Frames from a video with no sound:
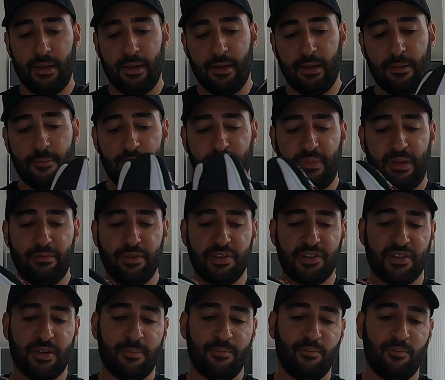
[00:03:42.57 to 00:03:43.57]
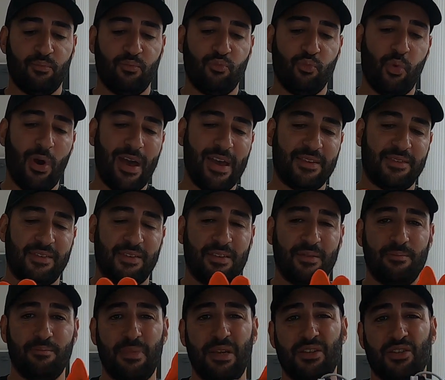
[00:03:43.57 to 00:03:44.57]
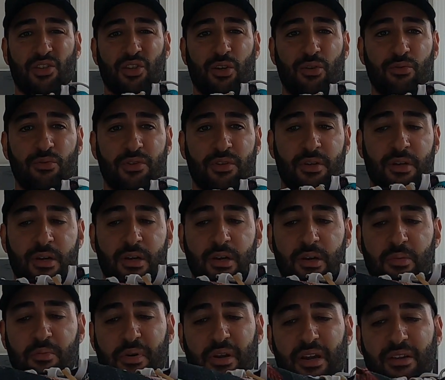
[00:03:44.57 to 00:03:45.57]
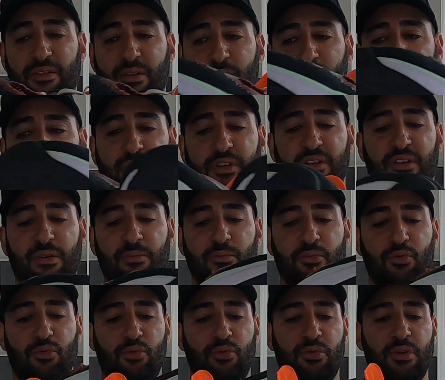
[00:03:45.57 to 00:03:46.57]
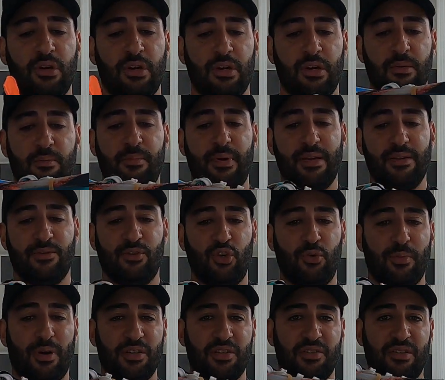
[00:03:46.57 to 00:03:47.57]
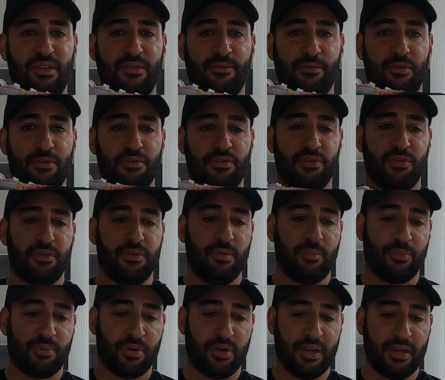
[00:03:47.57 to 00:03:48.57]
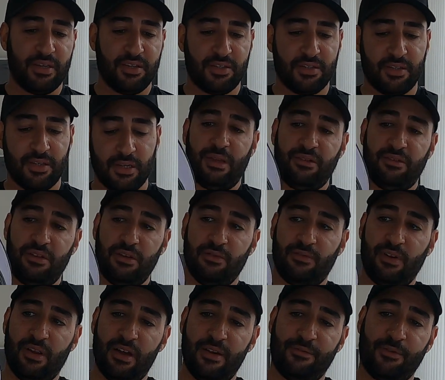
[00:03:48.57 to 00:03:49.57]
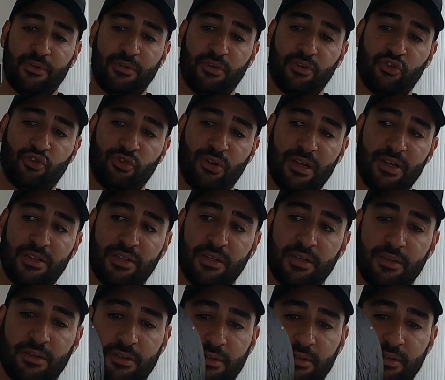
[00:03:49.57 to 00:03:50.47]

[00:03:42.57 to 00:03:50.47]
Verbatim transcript: Um, there is some wear to the midsoles, but I don't think it will make too much difference to the price. Plenty of life on the tread.